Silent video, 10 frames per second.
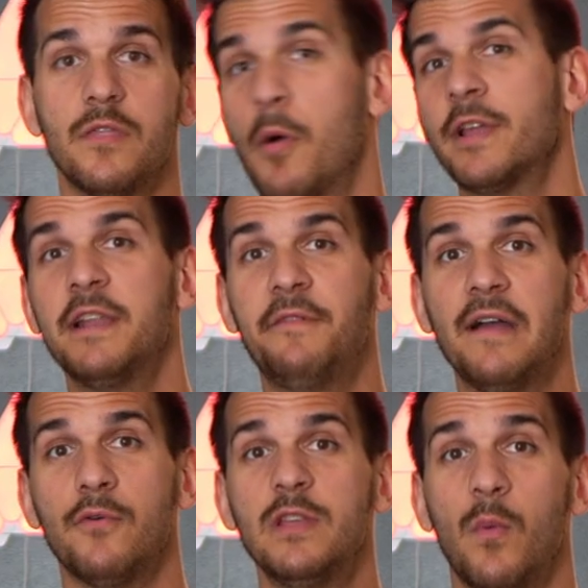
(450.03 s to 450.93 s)
The Mark
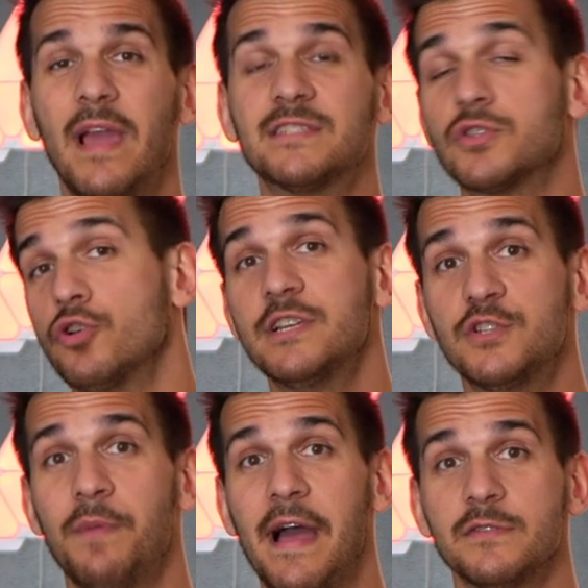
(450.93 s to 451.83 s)
85 only weighs
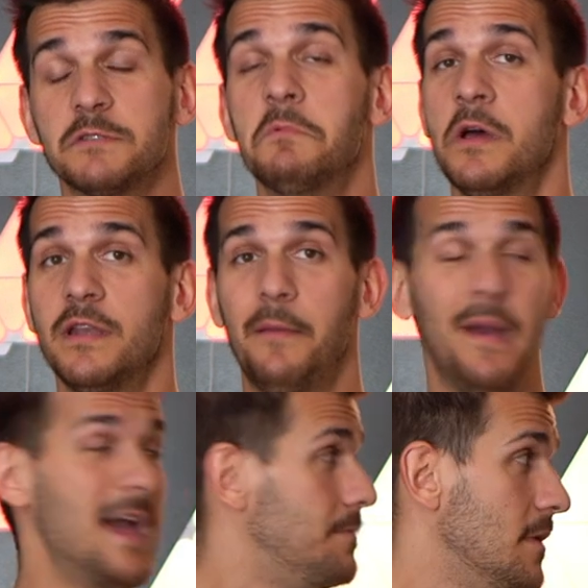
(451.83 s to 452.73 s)
32 pounds. Not
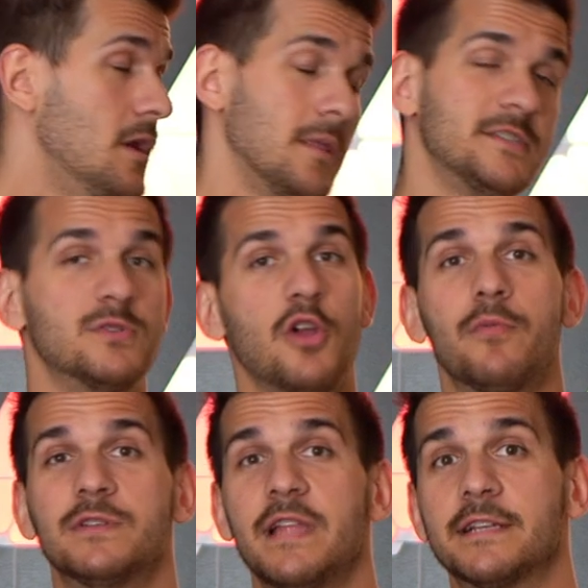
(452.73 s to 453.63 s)
bad. Let's do
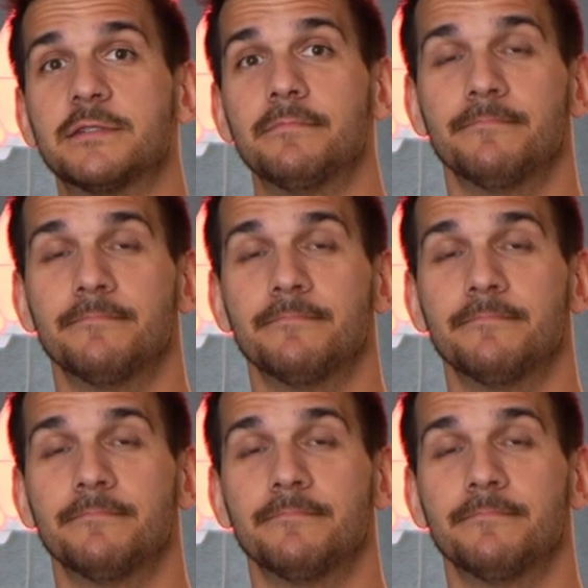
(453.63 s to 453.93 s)
Starburst next.